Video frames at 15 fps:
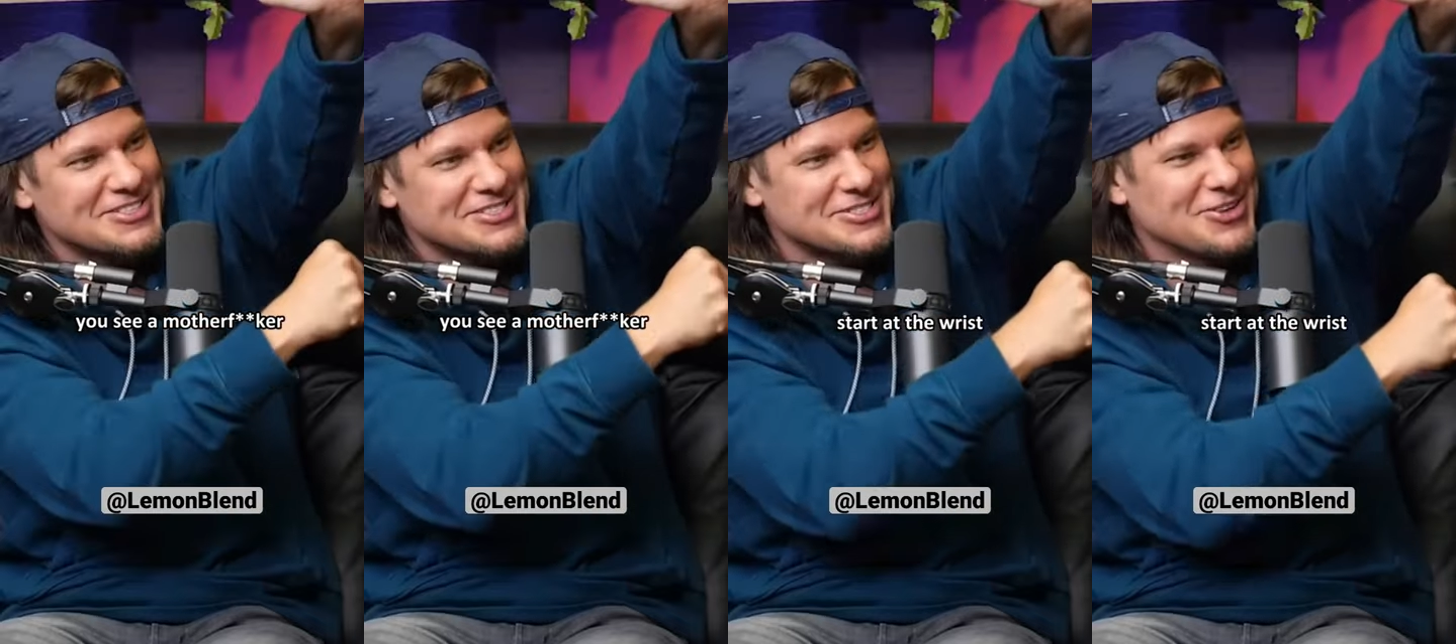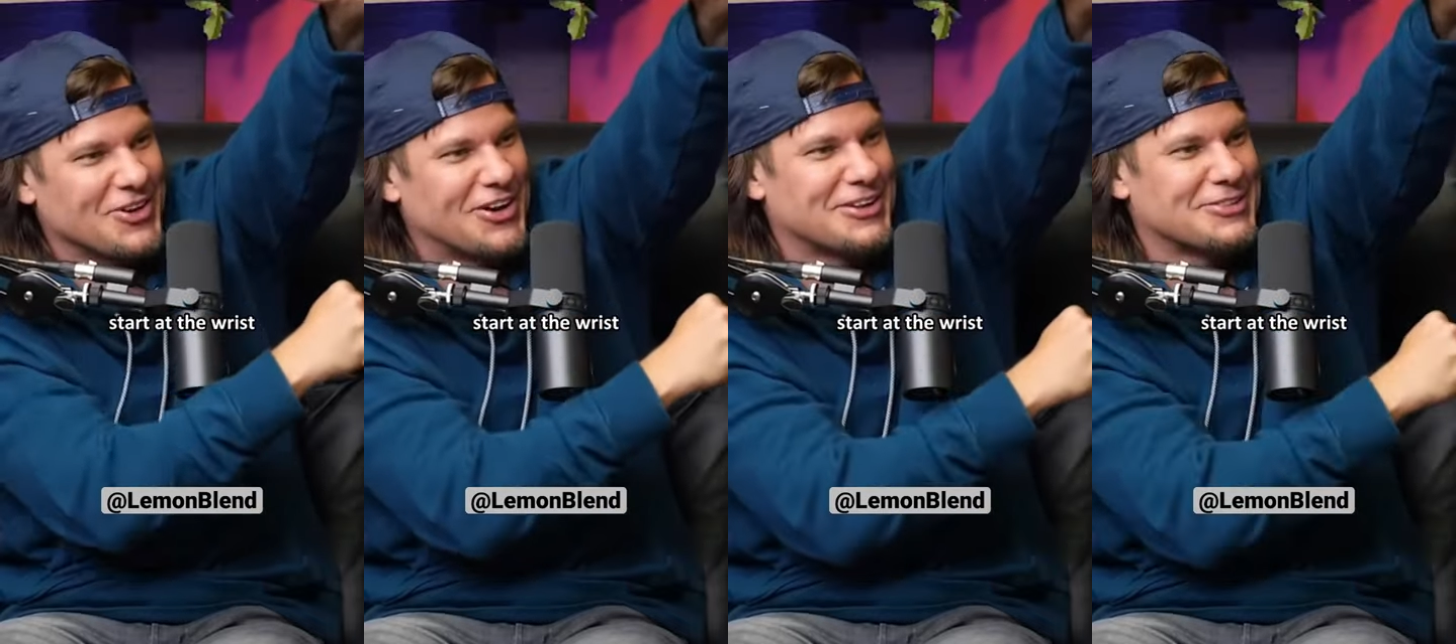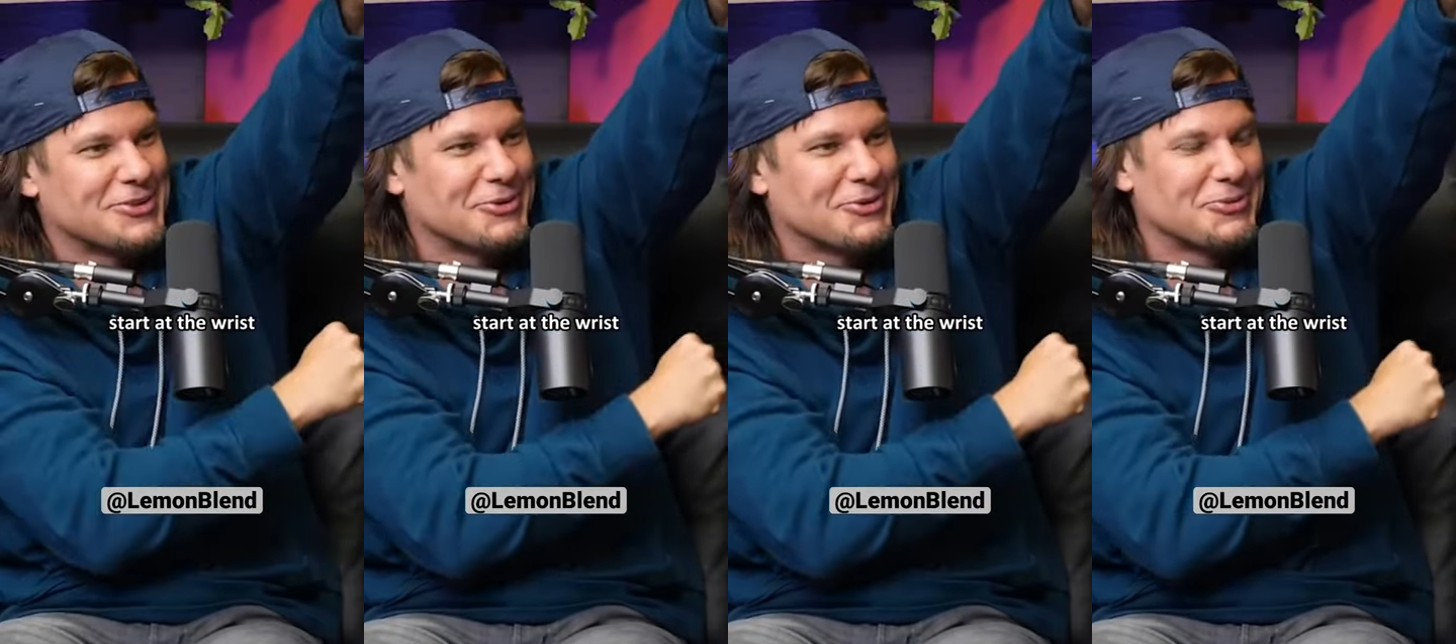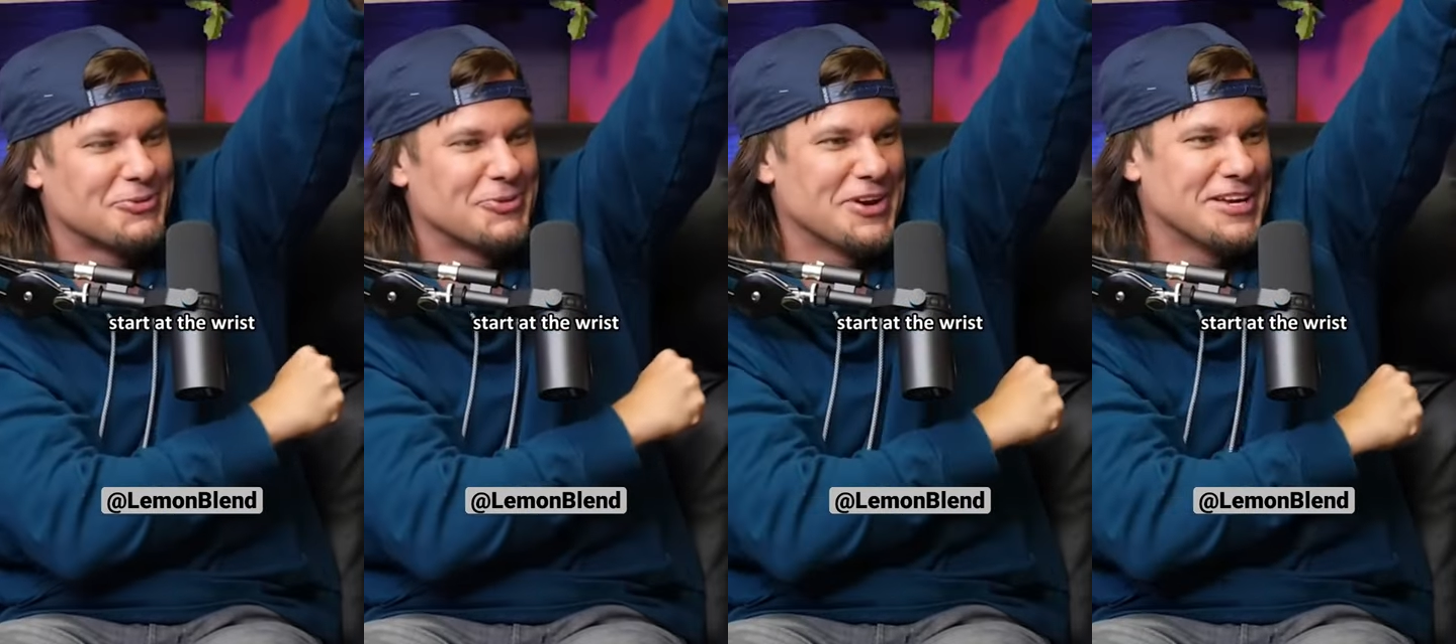start at the
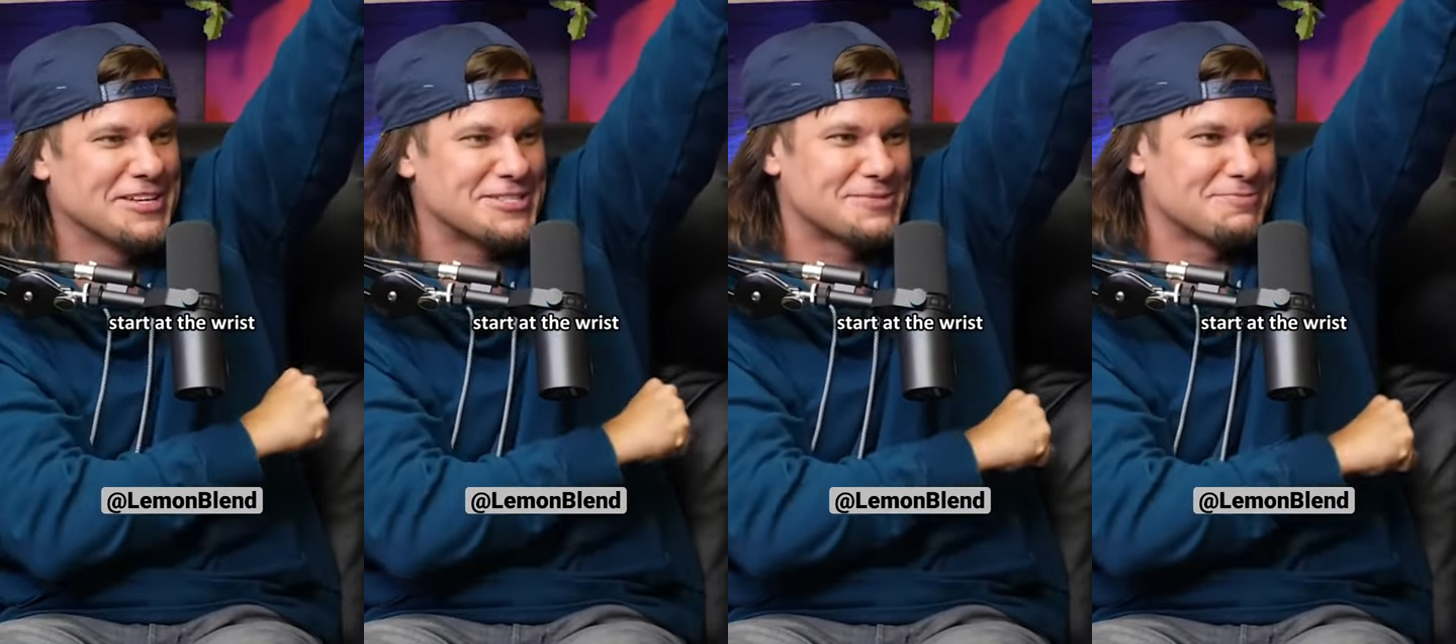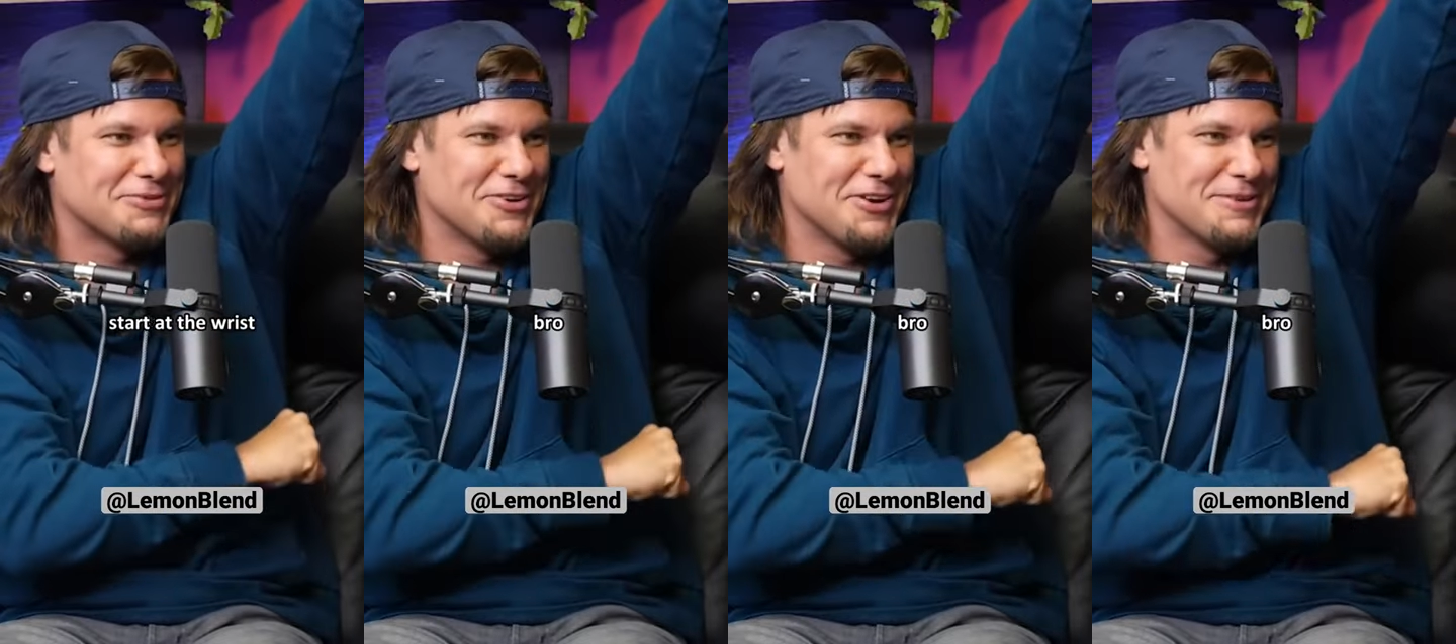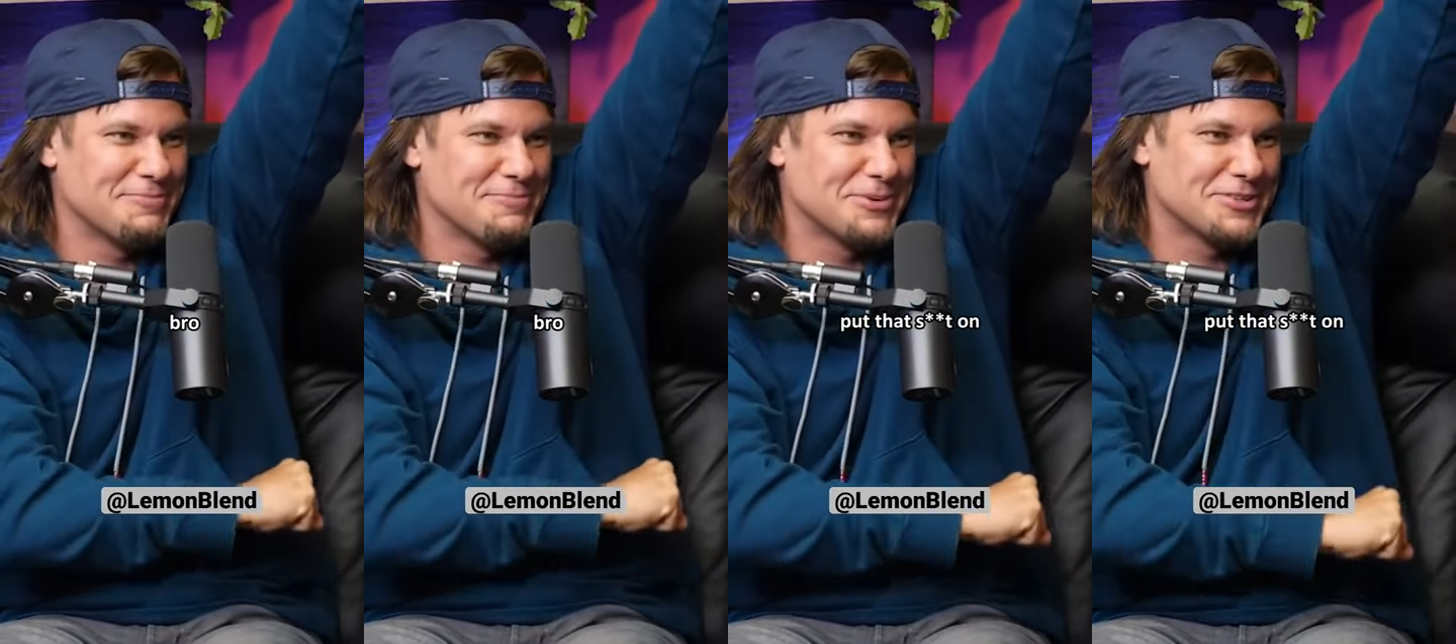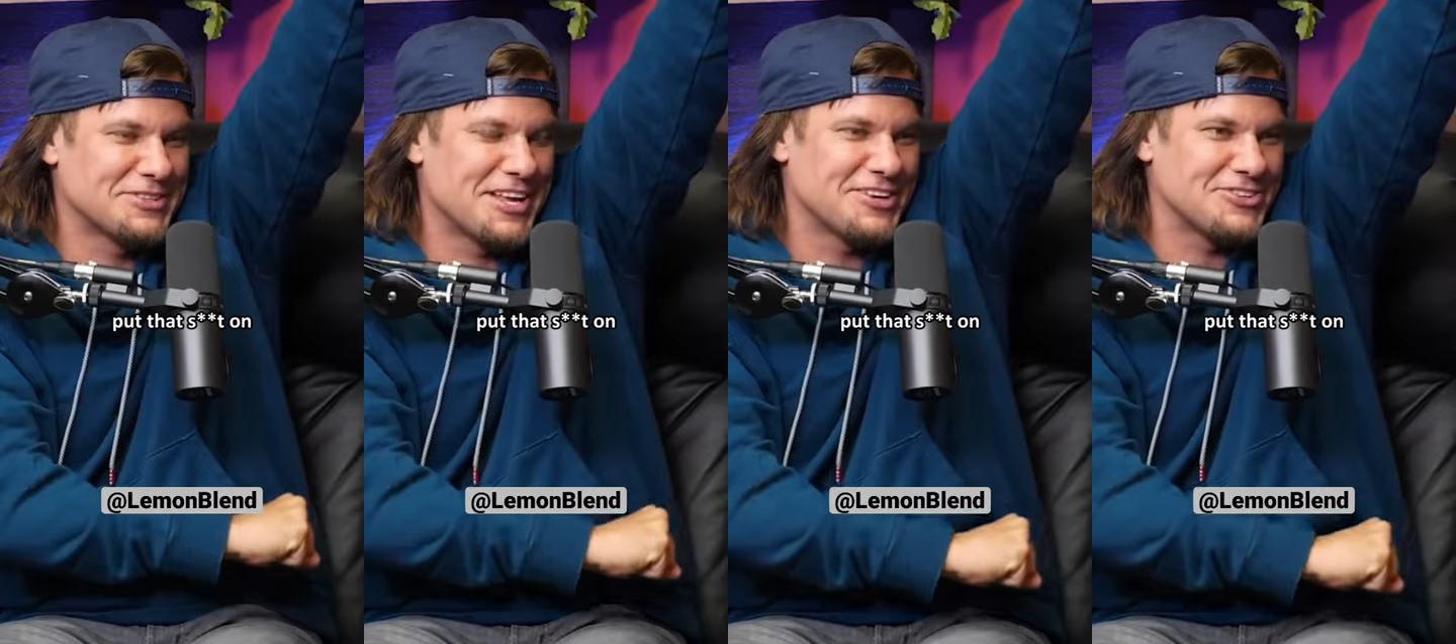wrist, bro.
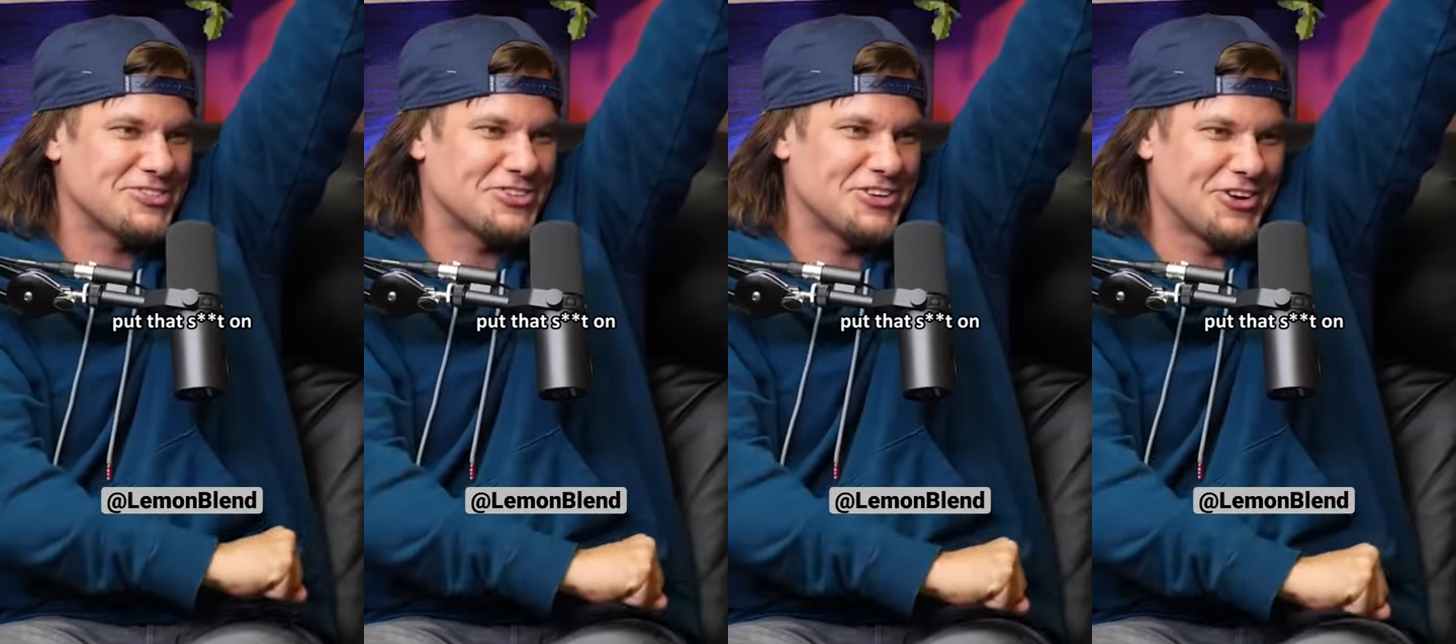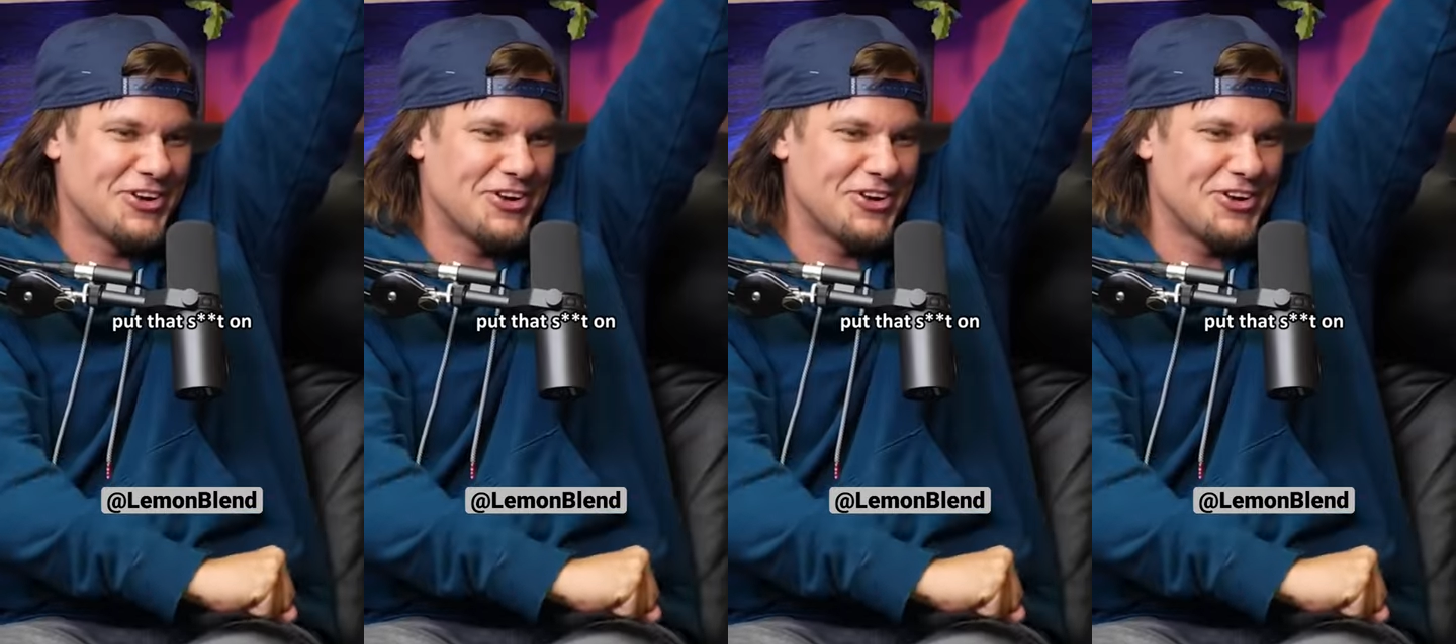Put that shit